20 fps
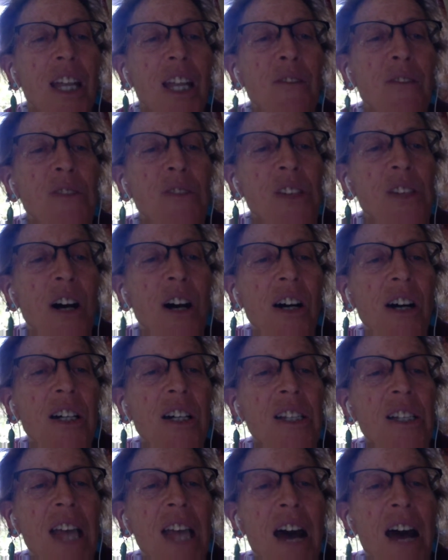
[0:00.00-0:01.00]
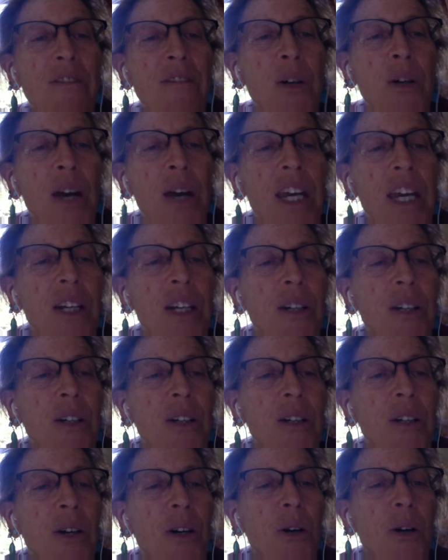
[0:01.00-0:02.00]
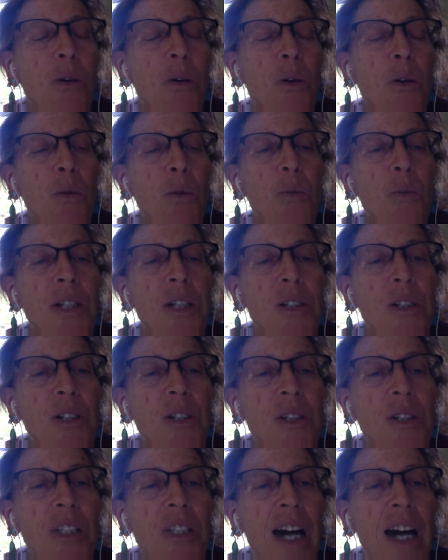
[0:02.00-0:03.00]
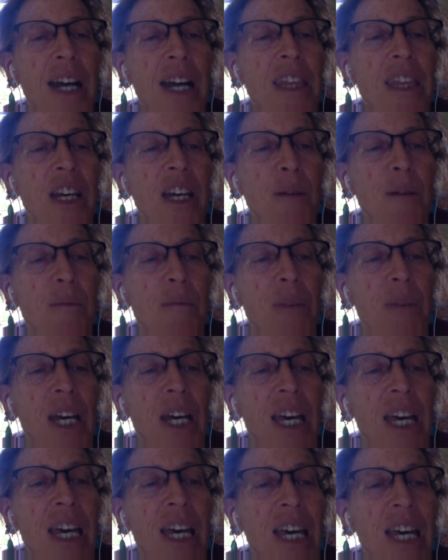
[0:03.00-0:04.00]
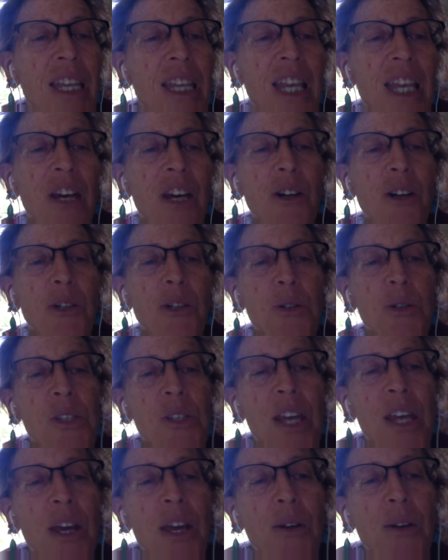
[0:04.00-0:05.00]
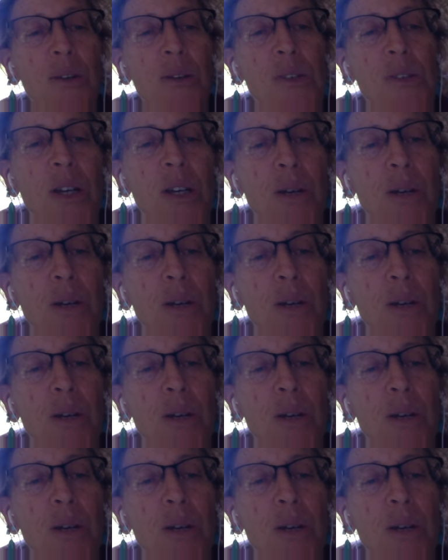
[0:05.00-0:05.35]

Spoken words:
songs have no anchor or rudder to guide them. They are your sails